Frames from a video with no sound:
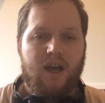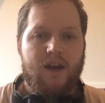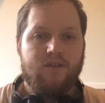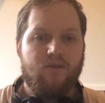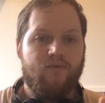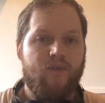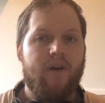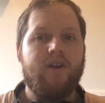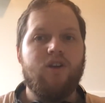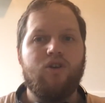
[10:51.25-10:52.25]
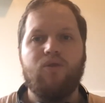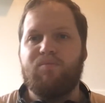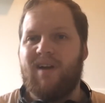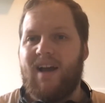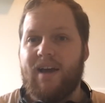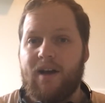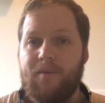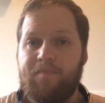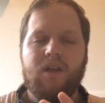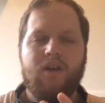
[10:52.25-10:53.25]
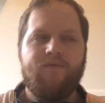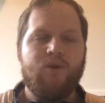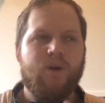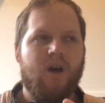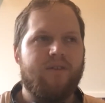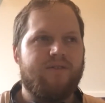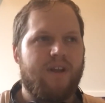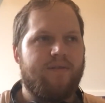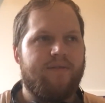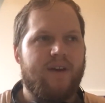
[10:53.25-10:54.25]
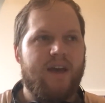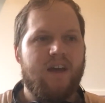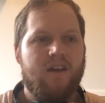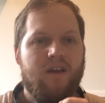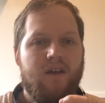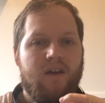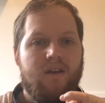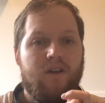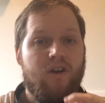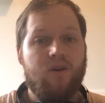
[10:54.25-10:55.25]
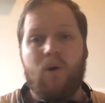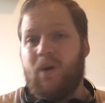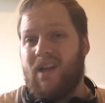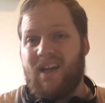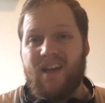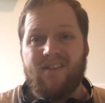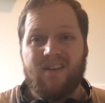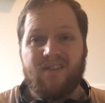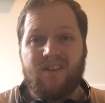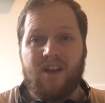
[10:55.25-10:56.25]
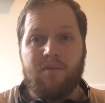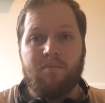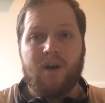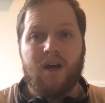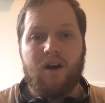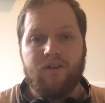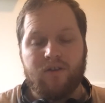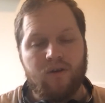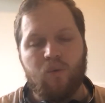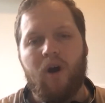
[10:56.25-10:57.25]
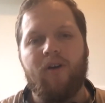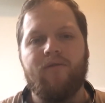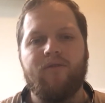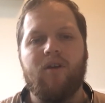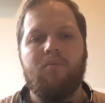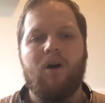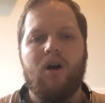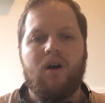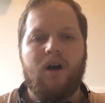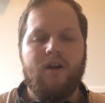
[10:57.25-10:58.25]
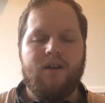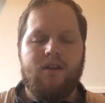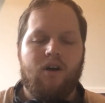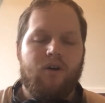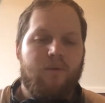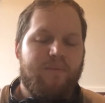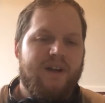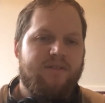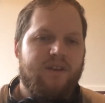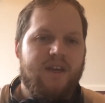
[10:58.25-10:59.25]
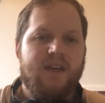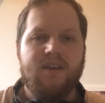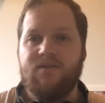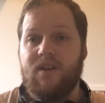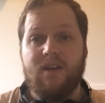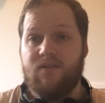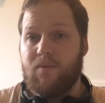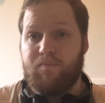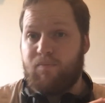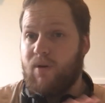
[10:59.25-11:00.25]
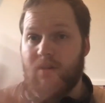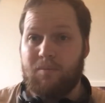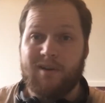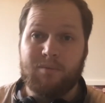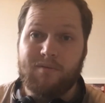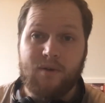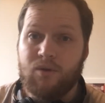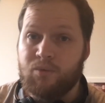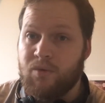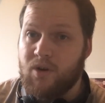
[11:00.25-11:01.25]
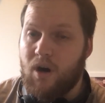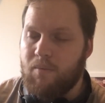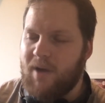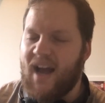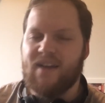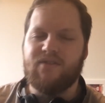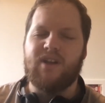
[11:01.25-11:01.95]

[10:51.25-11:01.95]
and he's a very good player, if you can't stay fit, you're not going to get into this team, and I do worry for him. On ability, he's one of the best midfielders we've got, hands